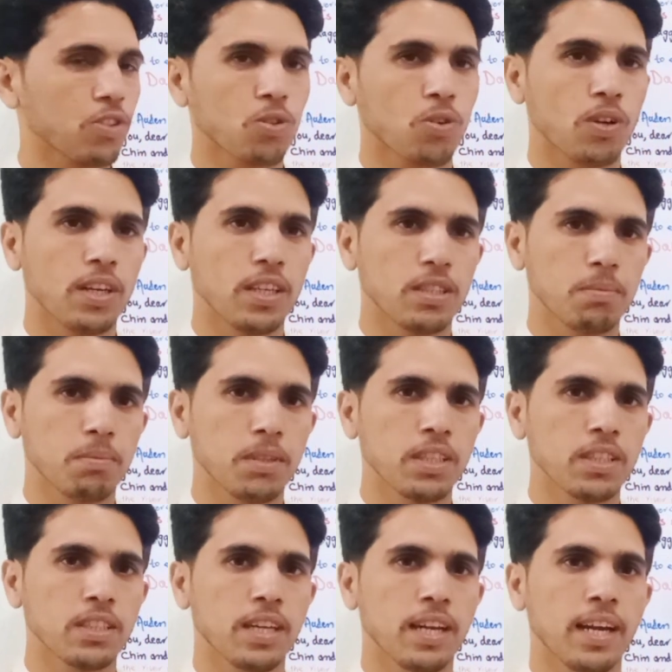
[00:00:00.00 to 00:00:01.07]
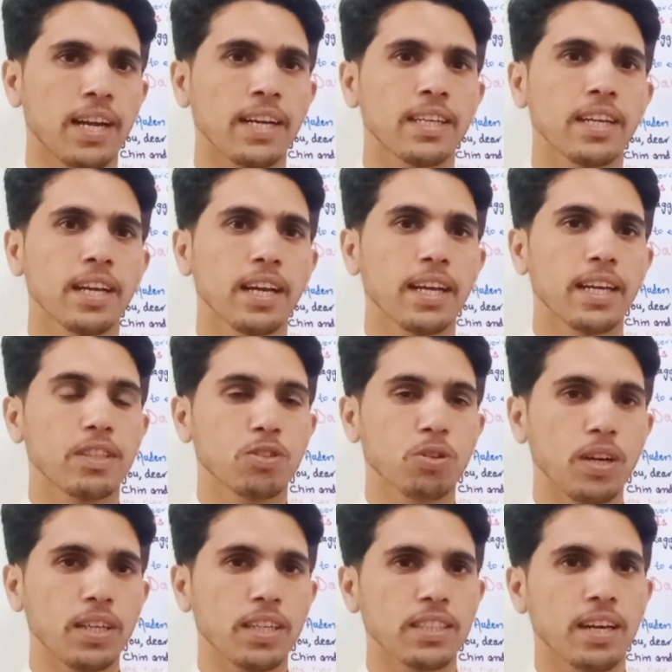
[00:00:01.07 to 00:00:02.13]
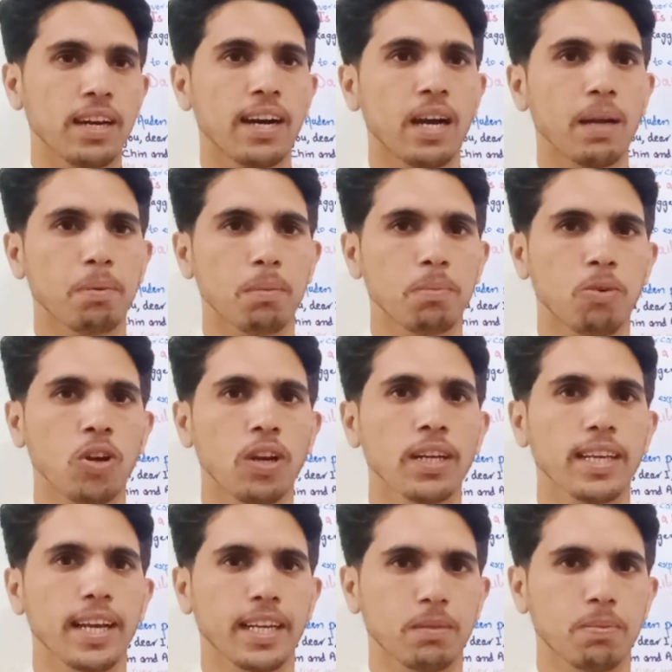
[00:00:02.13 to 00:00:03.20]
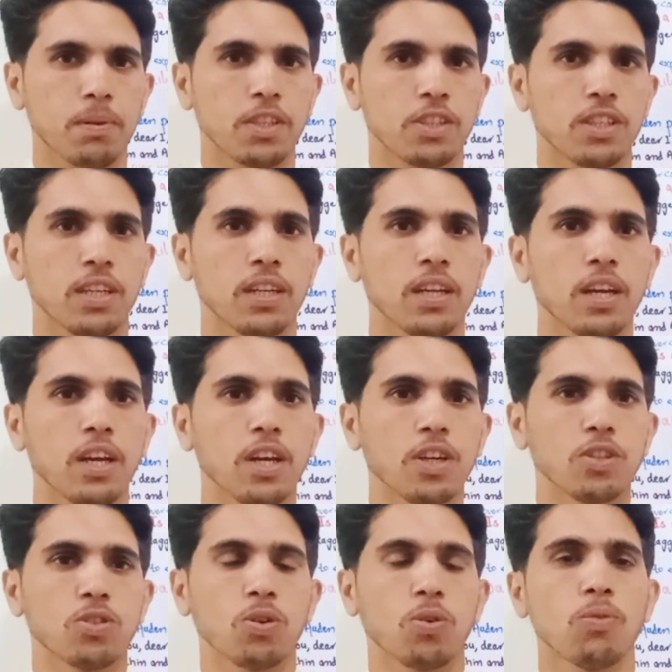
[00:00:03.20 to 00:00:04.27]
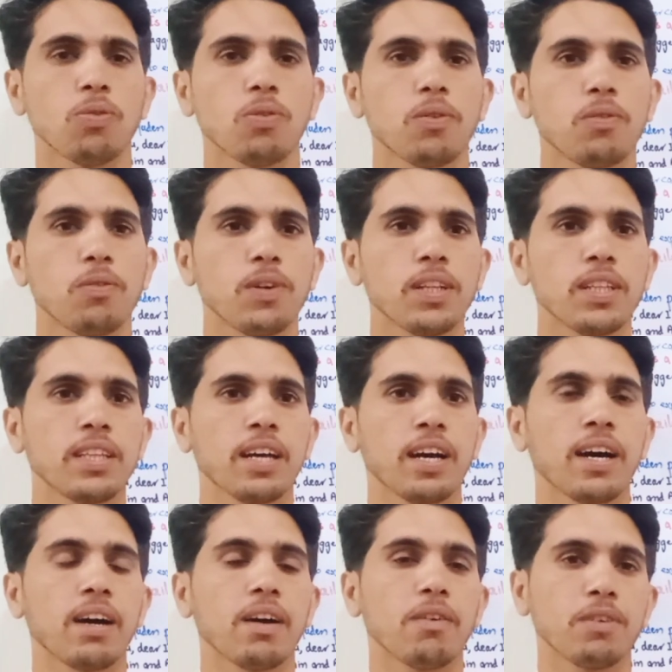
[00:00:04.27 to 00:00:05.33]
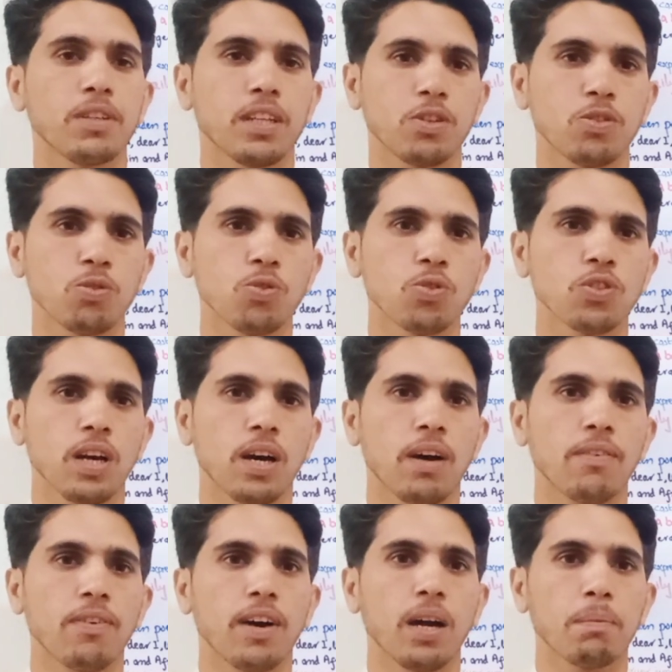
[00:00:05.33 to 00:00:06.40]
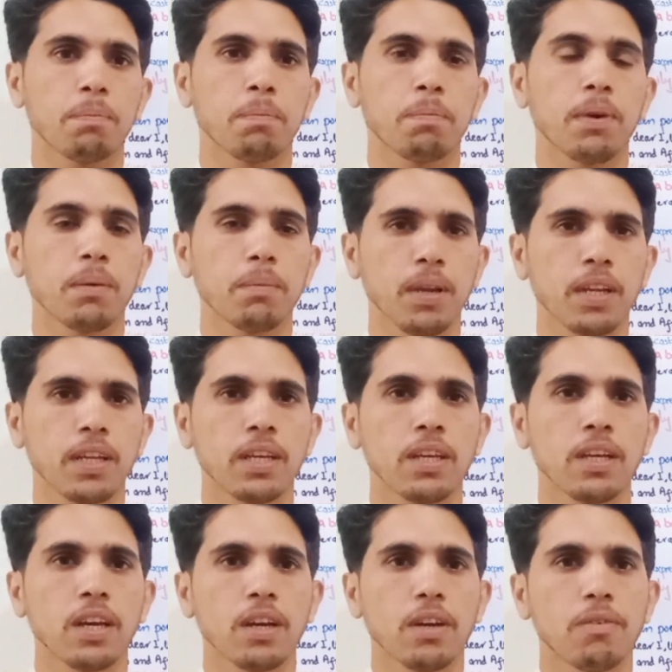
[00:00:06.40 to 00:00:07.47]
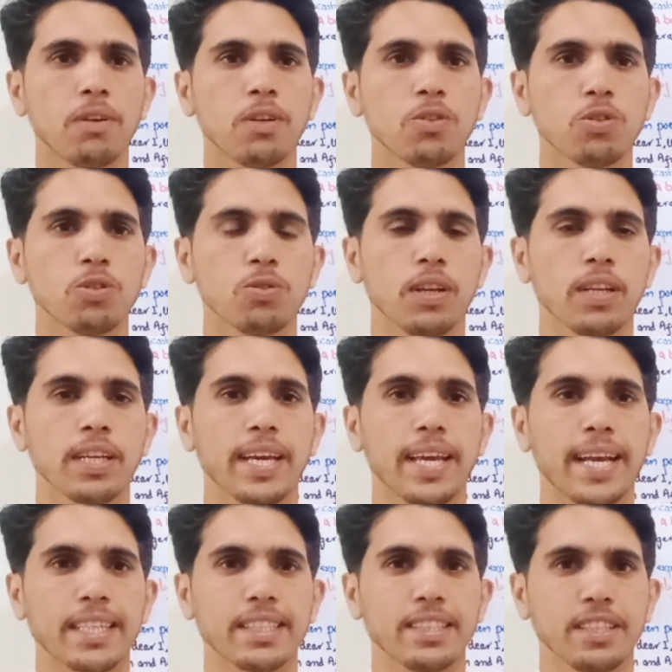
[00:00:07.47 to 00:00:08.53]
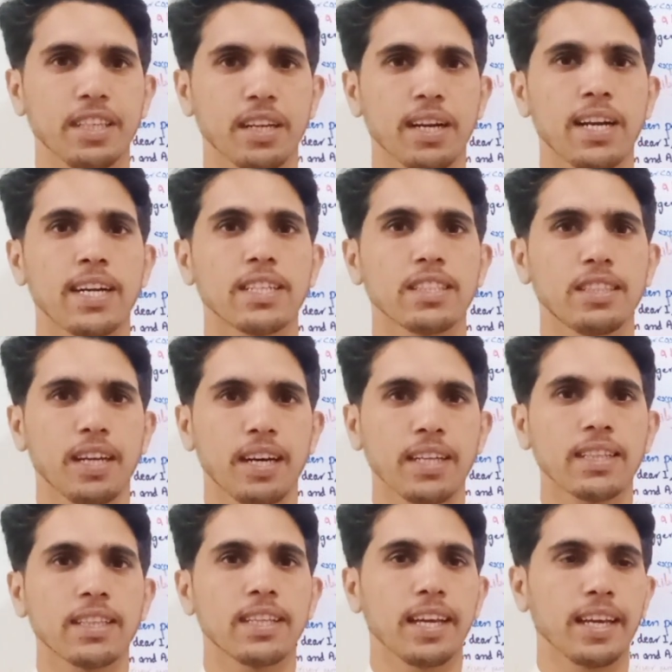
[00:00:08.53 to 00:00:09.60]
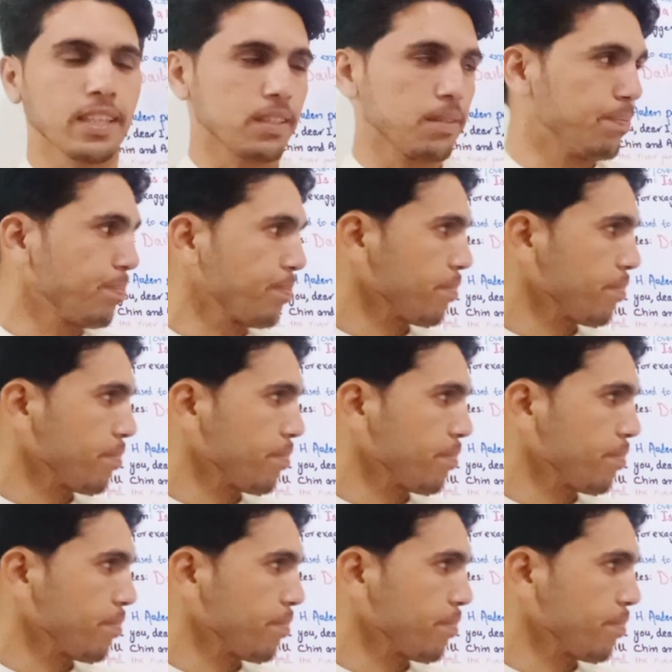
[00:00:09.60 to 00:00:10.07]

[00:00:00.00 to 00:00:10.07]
So it means that it is a hyperbolic expression. So with the use of hyperbole, we usually exaggerates the things.